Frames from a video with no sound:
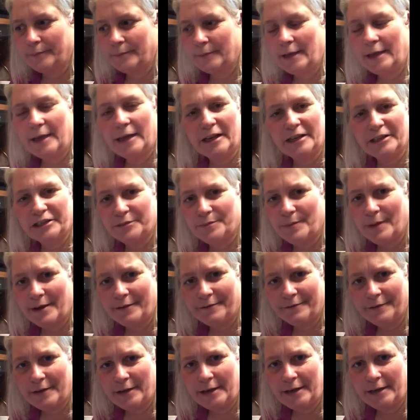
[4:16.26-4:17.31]
English
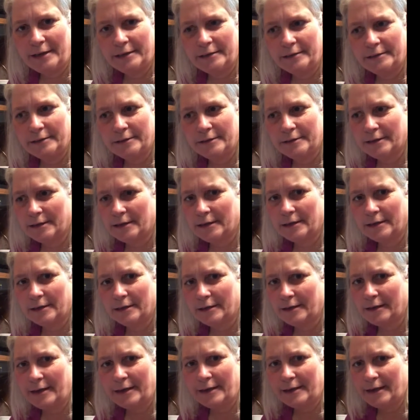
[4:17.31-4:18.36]
muffins,
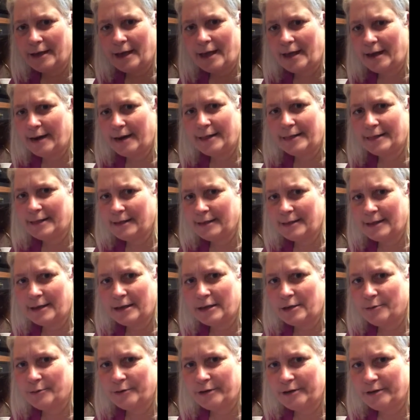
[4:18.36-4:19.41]
anything that
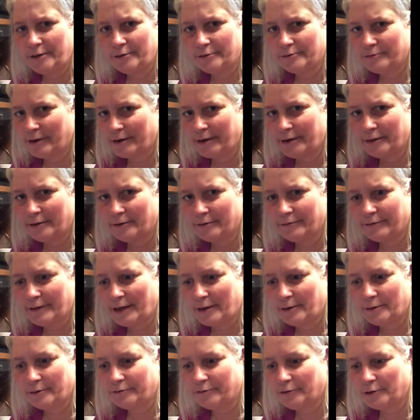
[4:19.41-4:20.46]
you would use regular
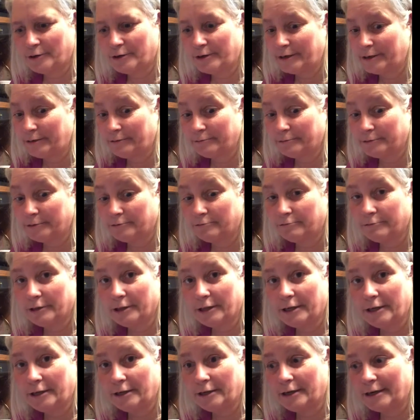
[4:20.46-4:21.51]
flour for, and it's
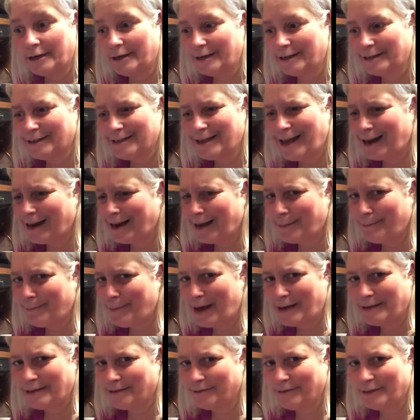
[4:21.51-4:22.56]
really good, and it's not like
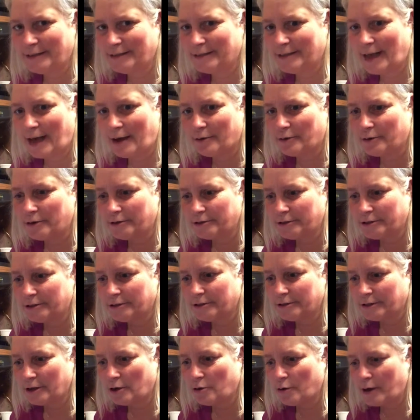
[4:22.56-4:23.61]
massively sour, it's
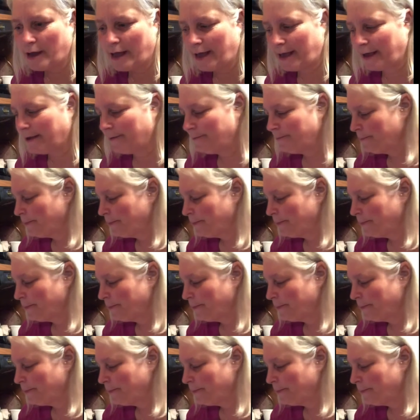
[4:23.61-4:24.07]
just okay.